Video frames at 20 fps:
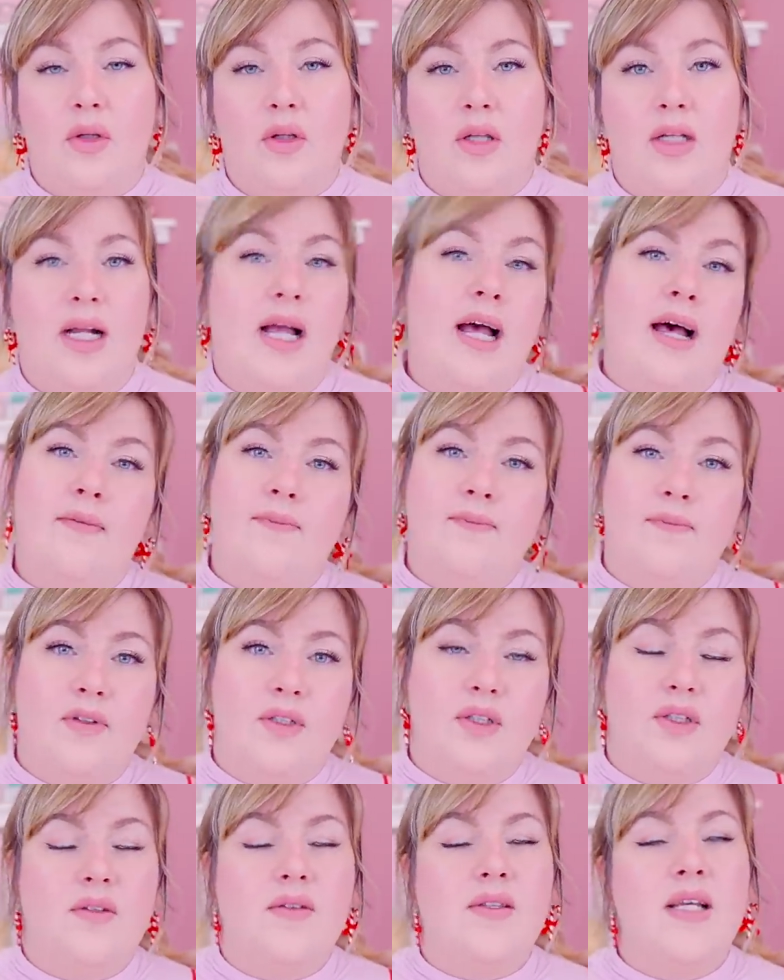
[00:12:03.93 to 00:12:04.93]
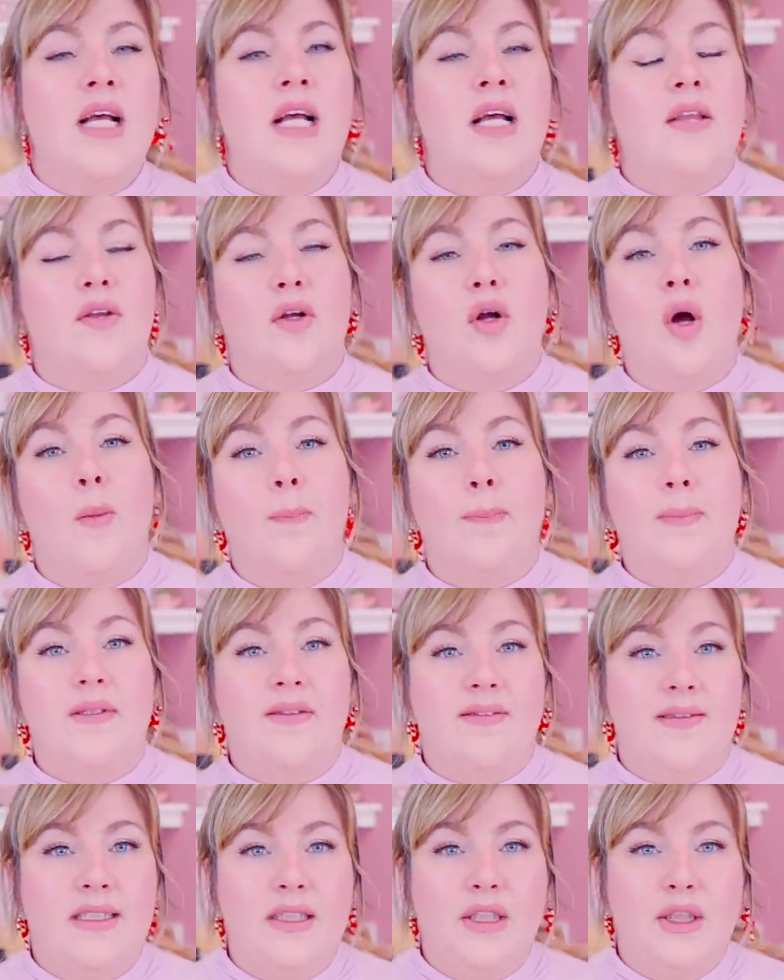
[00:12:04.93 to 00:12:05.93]
on the canvas, the
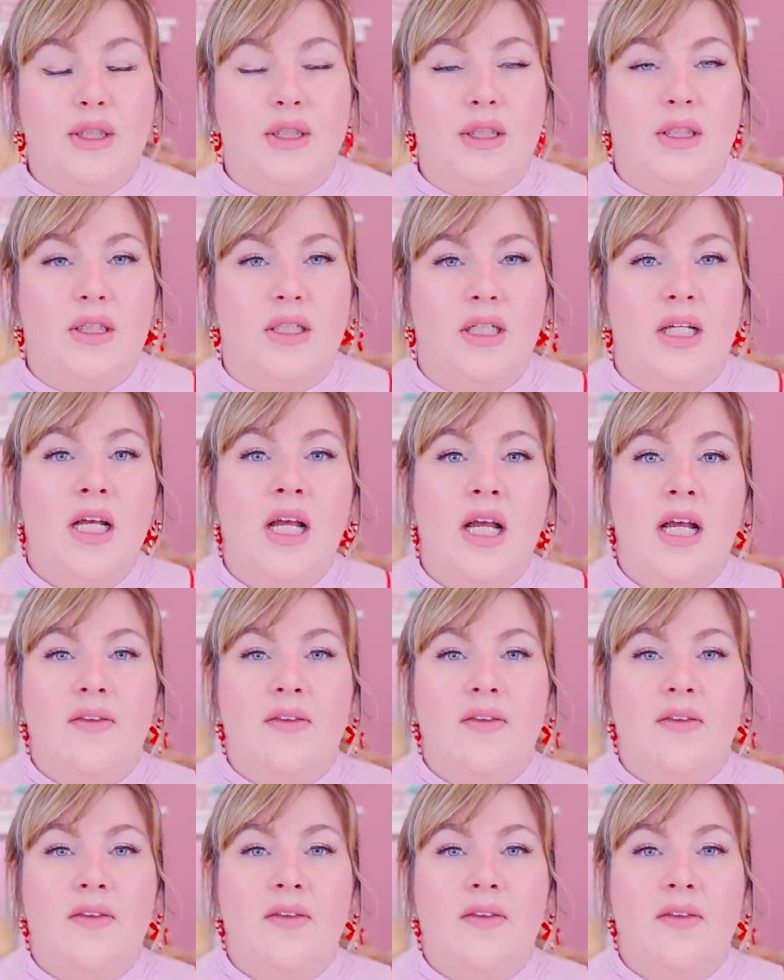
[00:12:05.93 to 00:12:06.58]
composition,